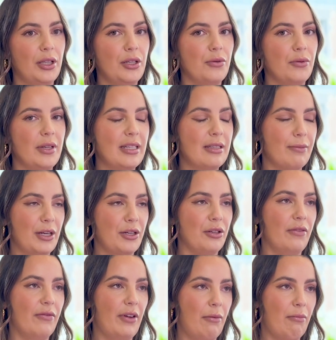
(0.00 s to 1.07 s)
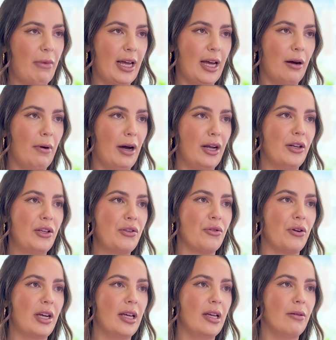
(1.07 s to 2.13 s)
doing special event makeup
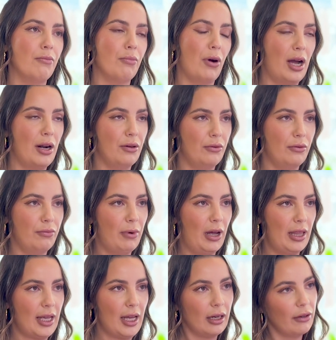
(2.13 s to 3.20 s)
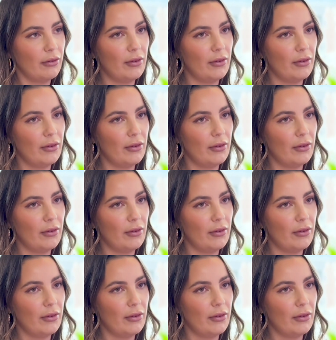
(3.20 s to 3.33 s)
artistry and bridal by the end of